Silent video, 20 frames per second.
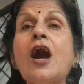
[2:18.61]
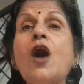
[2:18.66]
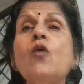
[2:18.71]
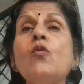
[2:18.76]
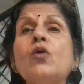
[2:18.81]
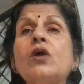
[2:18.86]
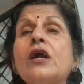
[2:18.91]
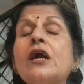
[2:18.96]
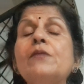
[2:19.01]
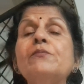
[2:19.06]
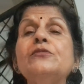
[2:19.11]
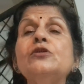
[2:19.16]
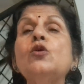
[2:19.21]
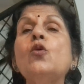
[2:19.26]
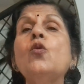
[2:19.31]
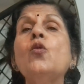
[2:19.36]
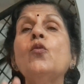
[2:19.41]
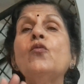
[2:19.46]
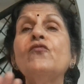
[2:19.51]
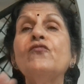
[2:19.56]
How come?
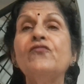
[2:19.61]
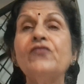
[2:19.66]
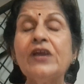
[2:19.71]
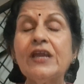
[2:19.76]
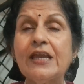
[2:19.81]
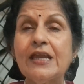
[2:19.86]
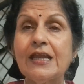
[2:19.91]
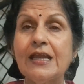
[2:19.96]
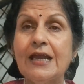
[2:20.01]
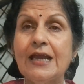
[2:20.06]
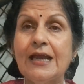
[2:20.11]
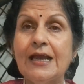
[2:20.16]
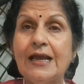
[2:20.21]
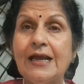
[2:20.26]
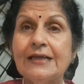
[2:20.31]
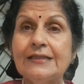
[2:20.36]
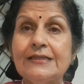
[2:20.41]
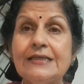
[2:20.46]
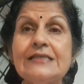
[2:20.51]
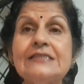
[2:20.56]
No way.
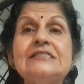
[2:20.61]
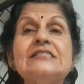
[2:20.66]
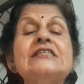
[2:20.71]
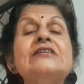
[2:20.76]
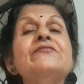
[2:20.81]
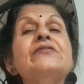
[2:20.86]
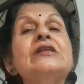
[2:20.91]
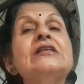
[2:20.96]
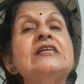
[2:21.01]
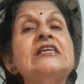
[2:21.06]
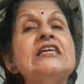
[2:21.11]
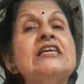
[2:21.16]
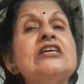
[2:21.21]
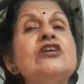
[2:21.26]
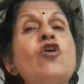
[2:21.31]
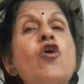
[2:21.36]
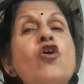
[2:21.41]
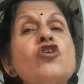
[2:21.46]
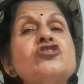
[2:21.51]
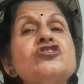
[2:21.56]

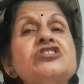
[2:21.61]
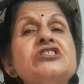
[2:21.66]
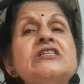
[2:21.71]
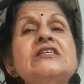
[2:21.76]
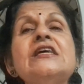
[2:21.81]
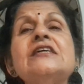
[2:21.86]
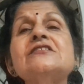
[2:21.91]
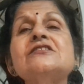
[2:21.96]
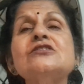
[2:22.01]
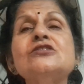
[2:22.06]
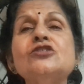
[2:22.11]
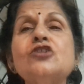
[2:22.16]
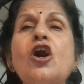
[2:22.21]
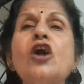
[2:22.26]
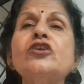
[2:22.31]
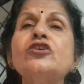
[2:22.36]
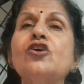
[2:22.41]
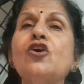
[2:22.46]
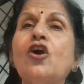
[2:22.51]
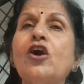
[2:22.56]
He or she has
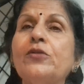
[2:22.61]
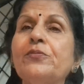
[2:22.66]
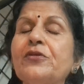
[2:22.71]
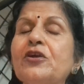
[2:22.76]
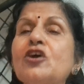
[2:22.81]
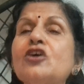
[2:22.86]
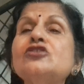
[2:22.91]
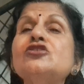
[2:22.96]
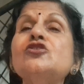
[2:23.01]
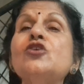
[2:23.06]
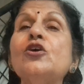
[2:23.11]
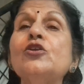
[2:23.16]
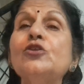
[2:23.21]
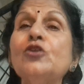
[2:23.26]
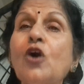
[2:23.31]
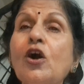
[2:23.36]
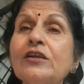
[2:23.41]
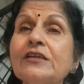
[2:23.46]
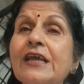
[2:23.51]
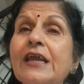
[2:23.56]
not gone, because you are
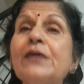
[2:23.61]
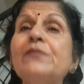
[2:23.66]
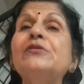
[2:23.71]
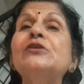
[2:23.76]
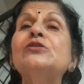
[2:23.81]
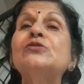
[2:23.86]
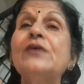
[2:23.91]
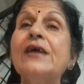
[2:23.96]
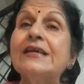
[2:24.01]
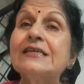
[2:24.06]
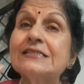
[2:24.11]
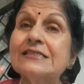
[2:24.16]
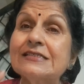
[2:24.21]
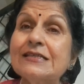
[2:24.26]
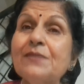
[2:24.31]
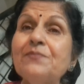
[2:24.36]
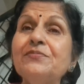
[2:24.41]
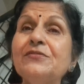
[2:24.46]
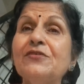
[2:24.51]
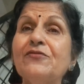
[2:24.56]
not able to
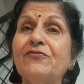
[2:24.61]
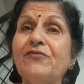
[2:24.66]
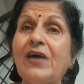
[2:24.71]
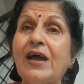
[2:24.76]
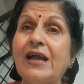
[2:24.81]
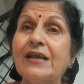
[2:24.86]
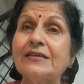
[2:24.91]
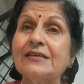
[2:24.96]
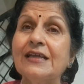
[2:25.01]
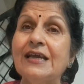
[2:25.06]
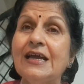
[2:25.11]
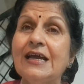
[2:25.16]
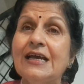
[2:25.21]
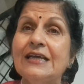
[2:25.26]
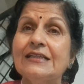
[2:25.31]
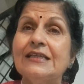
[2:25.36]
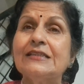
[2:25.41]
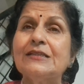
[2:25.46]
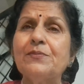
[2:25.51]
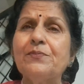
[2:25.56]
accept the fact
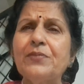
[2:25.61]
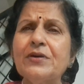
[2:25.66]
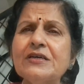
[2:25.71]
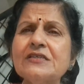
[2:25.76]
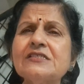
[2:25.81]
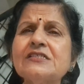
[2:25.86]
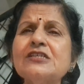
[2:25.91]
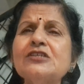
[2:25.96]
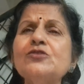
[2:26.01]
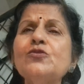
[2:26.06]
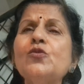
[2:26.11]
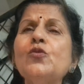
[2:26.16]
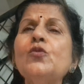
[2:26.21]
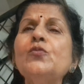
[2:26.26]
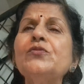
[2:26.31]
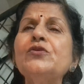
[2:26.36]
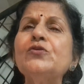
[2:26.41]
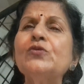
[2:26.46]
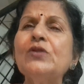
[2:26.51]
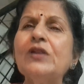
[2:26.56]
that the person
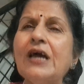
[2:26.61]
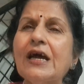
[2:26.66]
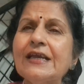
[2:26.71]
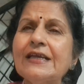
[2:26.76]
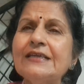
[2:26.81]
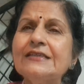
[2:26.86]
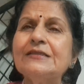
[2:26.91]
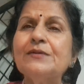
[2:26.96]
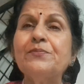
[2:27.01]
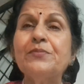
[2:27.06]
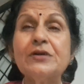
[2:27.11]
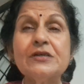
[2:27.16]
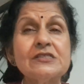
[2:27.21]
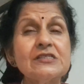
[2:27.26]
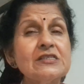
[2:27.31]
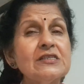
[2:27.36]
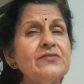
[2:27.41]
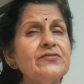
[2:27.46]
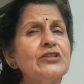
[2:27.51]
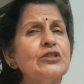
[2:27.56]
whom you like, the
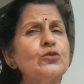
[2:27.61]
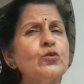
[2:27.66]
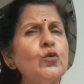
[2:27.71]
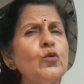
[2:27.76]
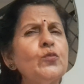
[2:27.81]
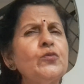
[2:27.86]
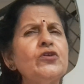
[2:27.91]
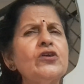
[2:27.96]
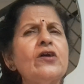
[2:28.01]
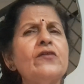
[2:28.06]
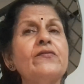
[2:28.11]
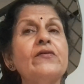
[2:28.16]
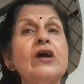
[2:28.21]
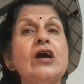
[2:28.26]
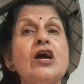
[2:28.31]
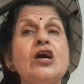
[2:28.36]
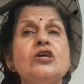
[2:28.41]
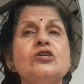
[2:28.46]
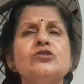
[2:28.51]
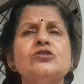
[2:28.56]
person with whom you have
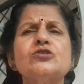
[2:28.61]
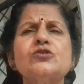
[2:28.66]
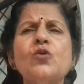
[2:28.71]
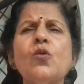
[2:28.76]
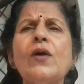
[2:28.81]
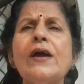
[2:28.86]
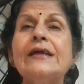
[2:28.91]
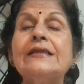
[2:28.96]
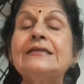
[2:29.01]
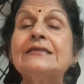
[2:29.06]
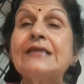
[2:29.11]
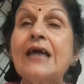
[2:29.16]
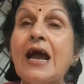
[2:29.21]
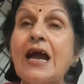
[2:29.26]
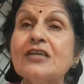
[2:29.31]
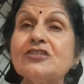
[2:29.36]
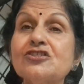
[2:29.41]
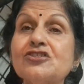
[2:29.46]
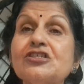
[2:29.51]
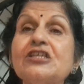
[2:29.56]
so
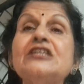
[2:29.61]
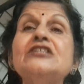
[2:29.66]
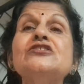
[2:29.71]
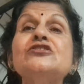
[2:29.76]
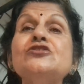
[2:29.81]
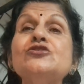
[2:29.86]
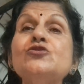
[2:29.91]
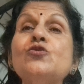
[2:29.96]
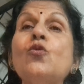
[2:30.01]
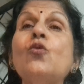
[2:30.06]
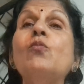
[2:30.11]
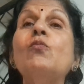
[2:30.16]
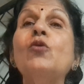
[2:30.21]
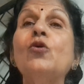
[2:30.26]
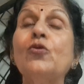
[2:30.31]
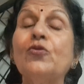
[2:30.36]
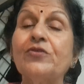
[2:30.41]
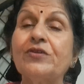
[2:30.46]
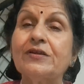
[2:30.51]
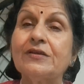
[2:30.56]
attached is no
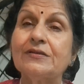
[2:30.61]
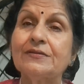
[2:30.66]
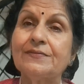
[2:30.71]
more.